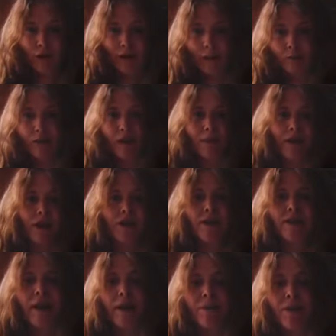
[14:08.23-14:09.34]
oil are pretty much the
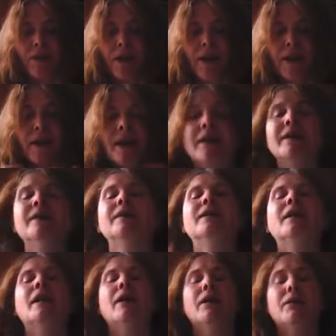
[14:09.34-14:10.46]
same thing.
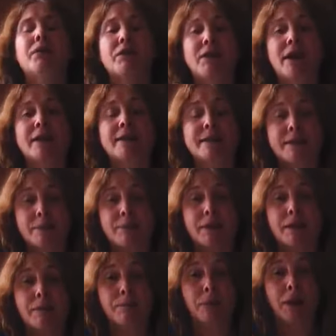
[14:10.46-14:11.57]
They're fairly
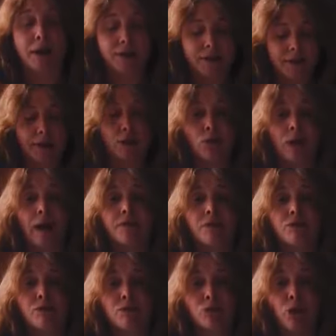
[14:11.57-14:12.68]
similar, but they do have
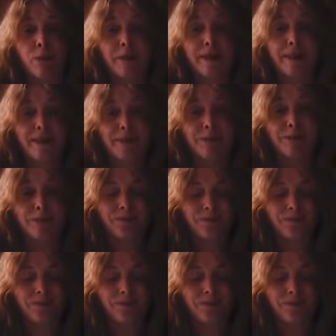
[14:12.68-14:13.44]
different properties.